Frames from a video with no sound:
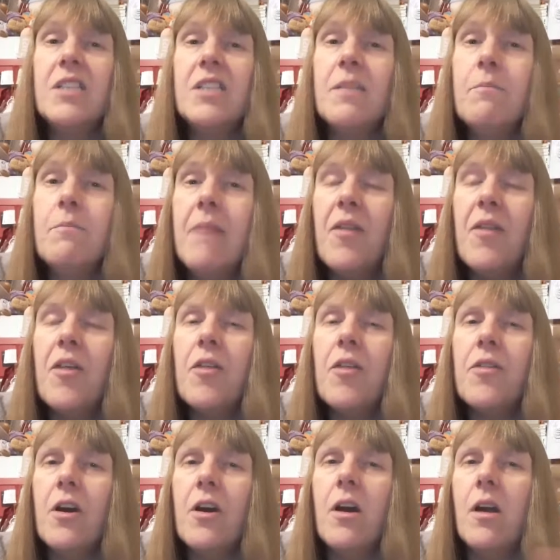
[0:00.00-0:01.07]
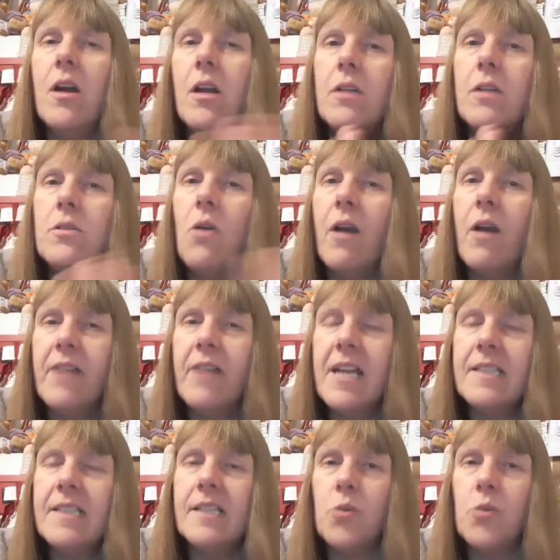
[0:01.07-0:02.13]
So it's a myth that not every
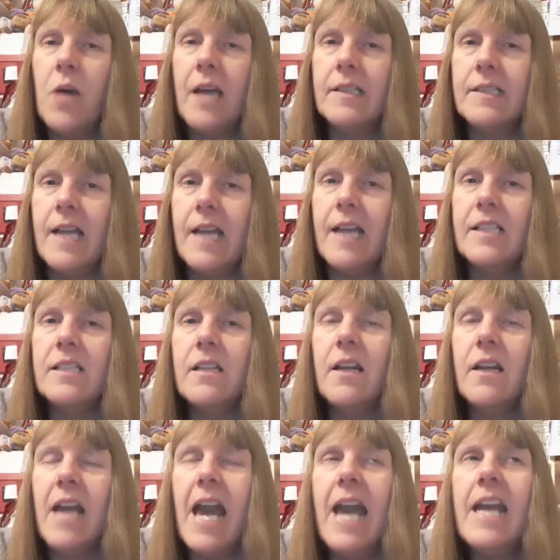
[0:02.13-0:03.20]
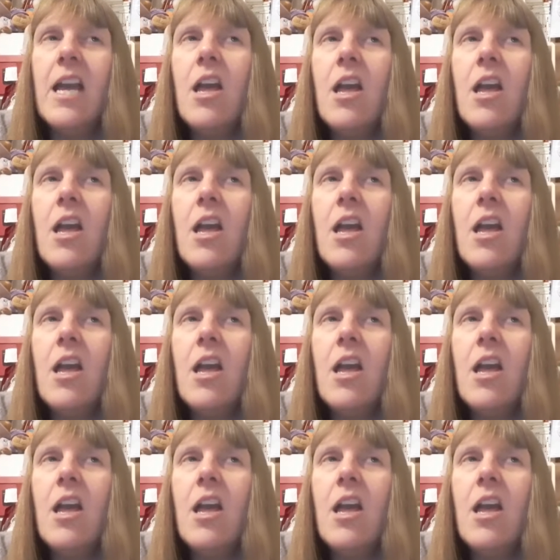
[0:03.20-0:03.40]
asexual has sex. Okay.